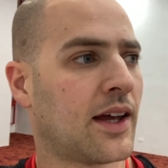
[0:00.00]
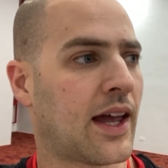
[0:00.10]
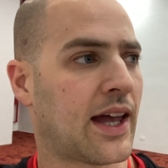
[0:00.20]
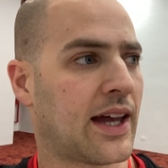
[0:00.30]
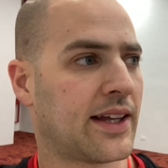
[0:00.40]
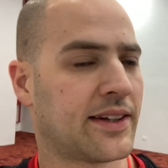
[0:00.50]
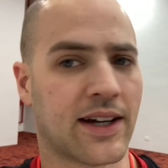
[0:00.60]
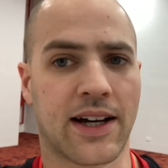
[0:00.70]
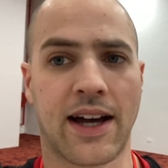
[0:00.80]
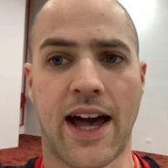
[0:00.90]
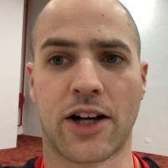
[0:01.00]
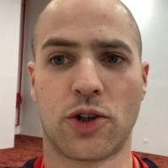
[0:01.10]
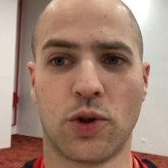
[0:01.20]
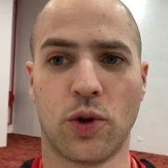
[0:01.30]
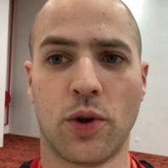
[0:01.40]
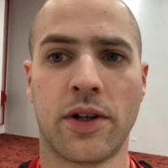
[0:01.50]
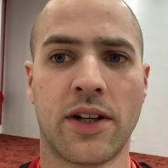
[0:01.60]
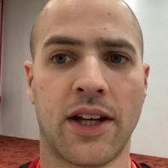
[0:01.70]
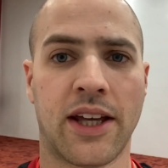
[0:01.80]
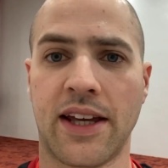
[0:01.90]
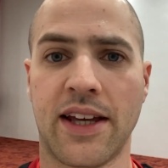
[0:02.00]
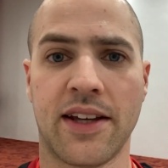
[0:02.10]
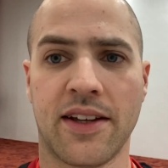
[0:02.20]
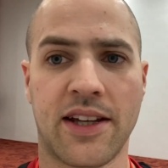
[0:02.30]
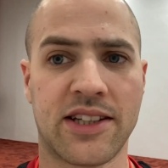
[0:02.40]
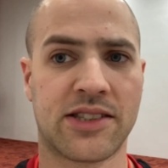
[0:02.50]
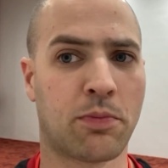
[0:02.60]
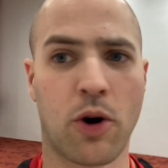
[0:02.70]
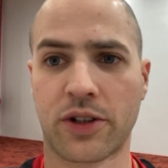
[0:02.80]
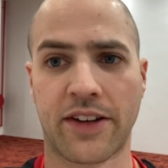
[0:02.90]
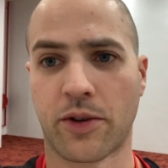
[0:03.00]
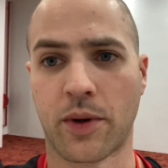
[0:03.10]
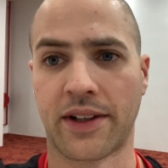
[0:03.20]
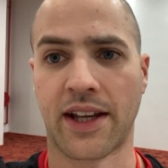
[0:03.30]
And Aku, he smoked everyone.